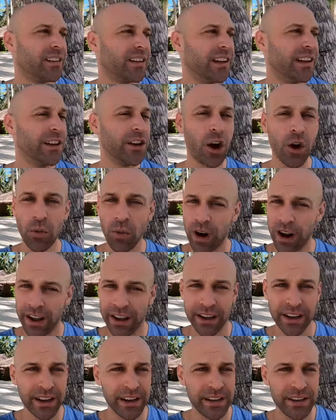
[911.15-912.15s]
In no
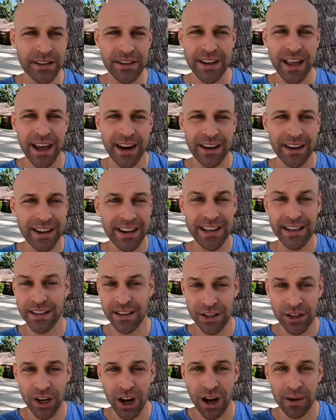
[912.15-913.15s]
way is that an
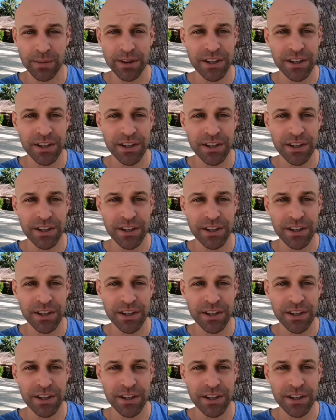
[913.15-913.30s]
easy job.